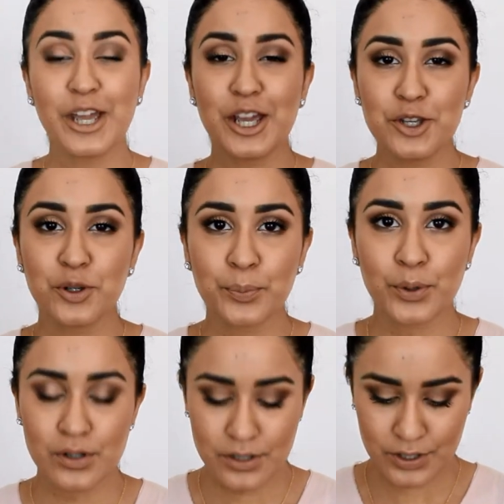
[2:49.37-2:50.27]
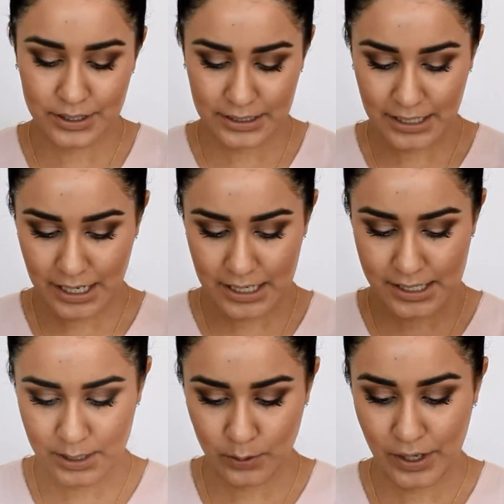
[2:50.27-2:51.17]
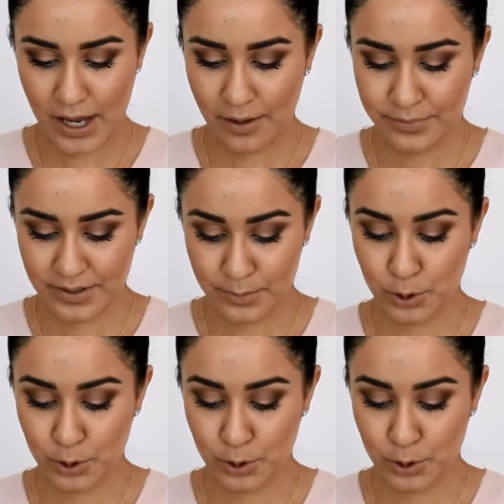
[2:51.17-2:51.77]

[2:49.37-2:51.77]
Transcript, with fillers: in your purse just in case you have some